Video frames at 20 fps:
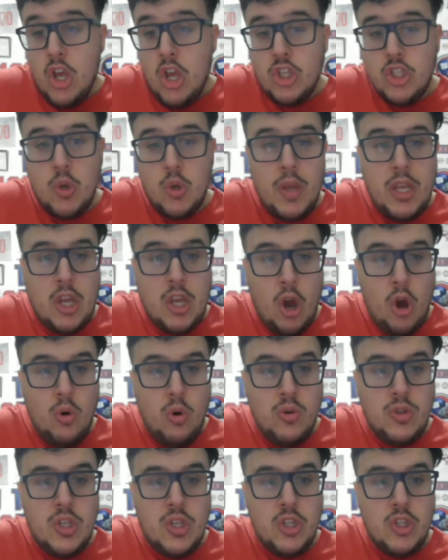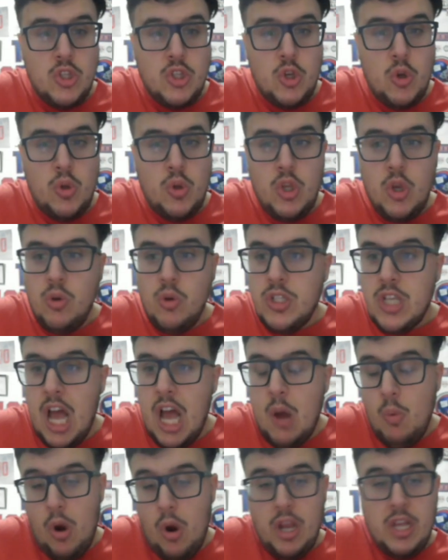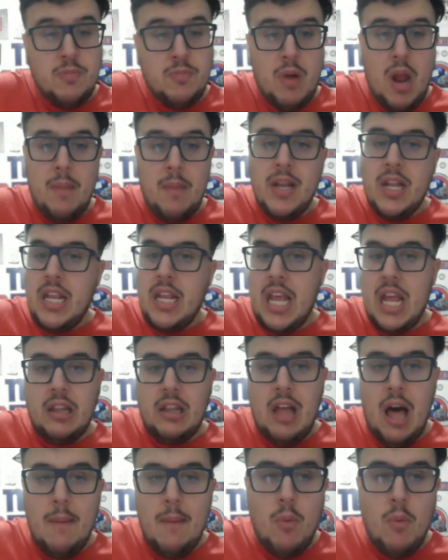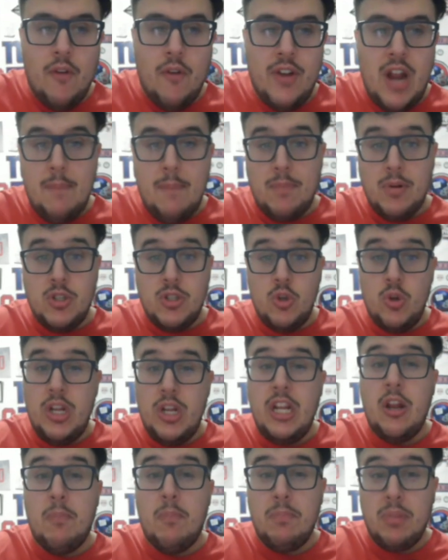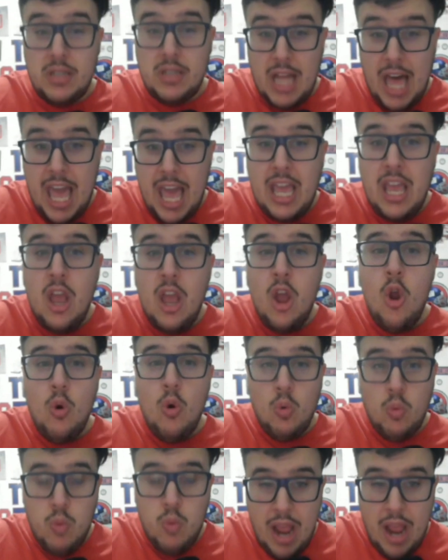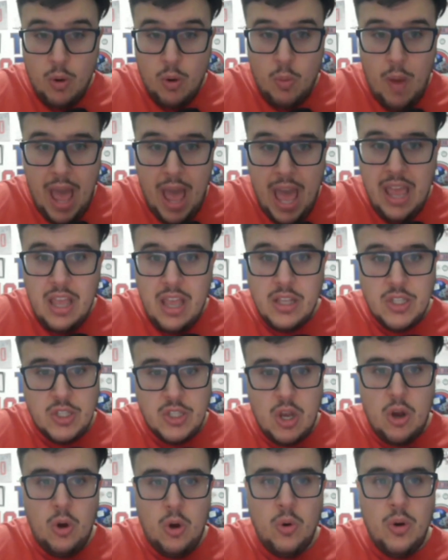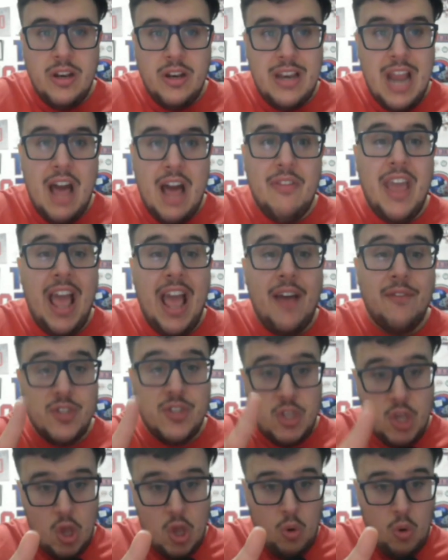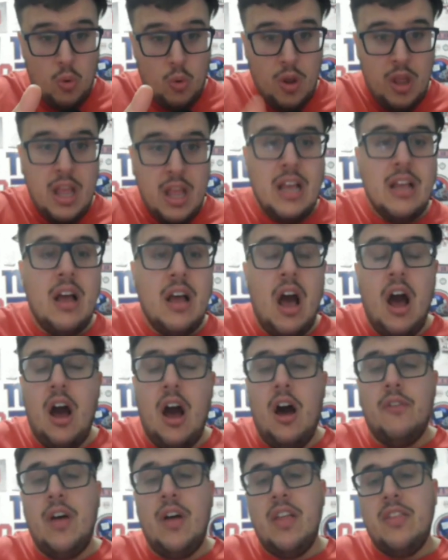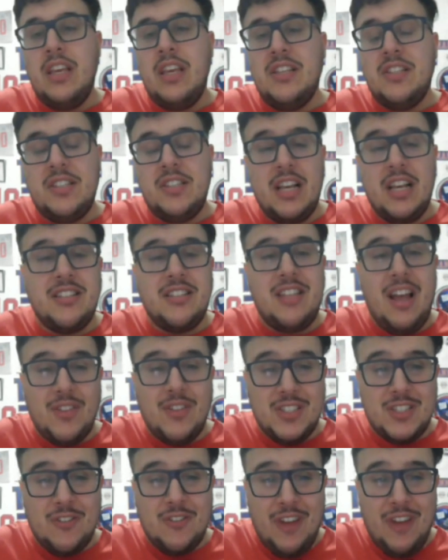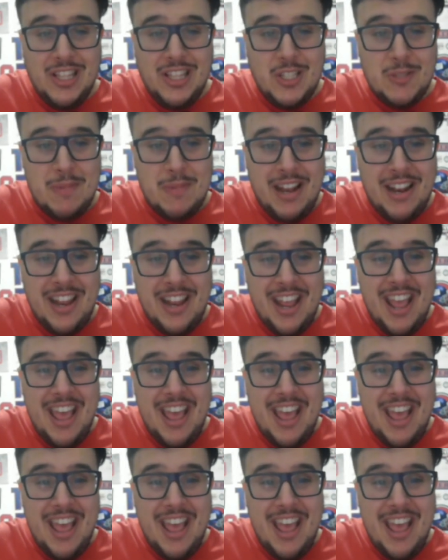So he goes to Utah, where he's probably going to get a lot more of an opportunity to play right away. So now they have two of the six Devils defensemen